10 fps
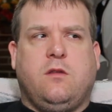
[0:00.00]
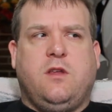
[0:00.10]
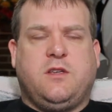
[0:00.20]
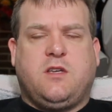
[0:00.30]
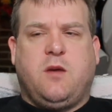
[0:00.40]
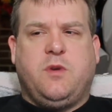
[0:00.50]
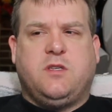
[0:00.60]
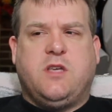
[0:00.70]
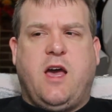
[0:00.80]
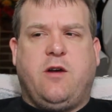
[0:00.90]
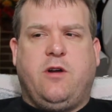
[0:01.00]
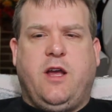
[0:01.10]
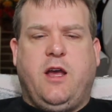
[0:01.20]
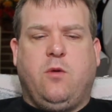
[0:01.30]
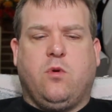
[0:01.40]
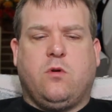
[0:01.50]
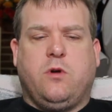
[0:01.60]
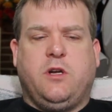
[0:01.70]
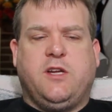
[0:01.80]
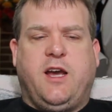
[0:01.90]
this coming Saturday, we're
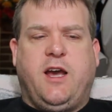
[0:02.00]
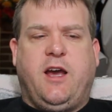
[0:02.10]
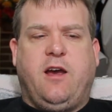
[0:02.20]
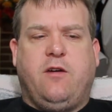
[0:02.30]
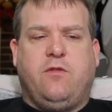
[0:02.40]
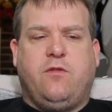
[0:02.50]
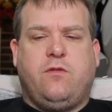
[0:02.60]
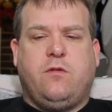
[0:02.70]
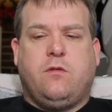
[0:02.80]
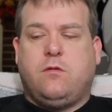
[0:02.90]
going to have,